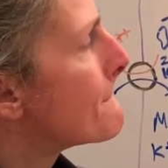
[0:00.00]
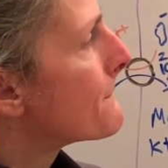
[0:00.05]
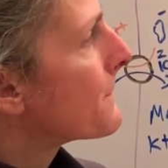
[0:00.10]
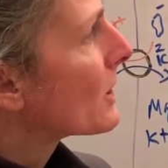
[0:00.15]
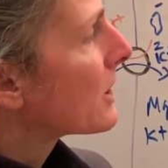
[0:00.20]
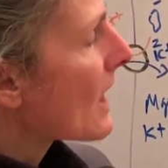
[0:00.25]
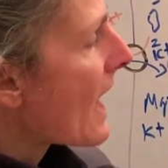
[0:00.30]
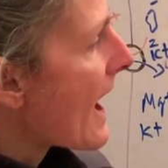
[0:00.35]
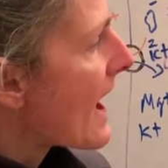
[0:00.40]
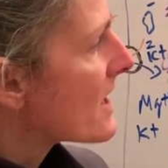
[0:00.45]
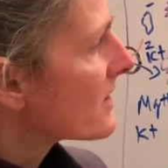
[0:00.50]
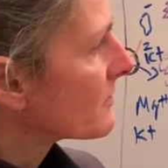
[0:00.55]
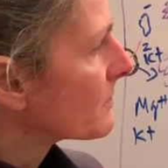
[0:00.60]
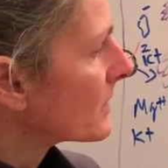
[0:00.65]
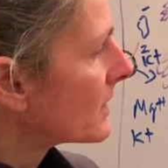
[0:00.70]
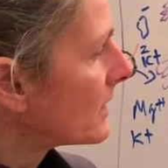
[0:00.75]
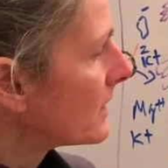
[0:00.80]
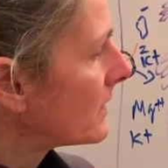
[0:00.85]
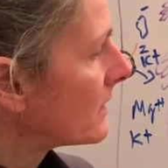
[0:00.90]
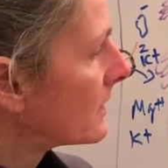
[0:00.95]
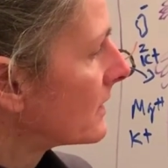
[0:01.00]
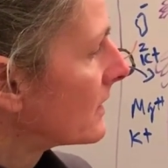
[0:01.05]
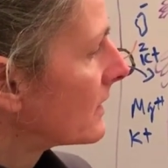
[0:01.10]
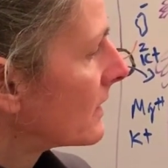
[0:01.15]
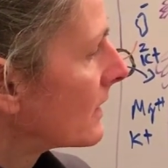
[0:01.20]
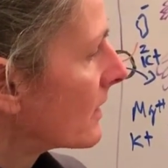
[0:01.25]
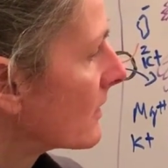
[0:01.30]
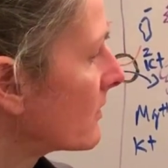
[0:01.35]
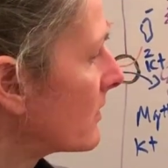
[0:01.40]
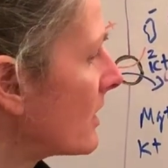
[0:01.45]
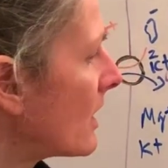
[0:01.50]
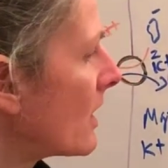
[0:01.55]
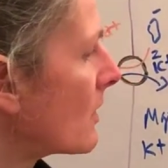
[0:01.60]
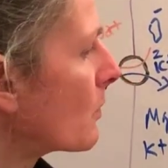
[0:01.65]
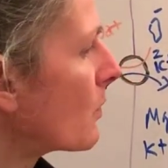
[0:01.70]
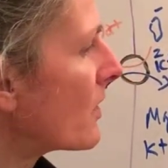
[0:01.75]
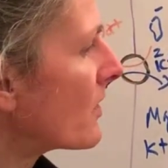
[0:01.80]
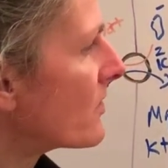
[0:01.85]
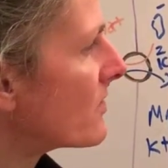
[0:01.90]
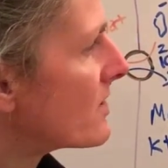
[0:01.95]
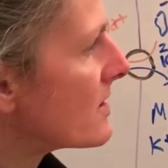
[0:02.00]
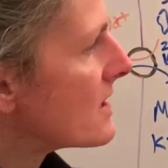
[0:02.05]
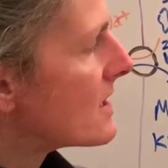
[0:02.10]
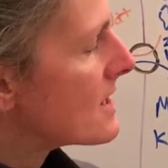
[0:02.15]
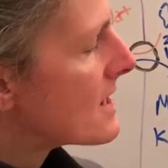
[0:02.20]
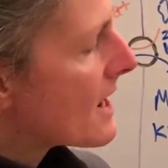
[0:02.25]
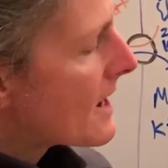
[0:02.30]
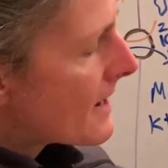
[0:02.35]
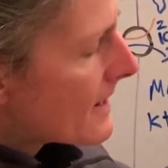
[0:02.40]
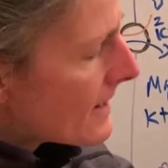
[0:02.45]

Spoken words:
plasma, then with the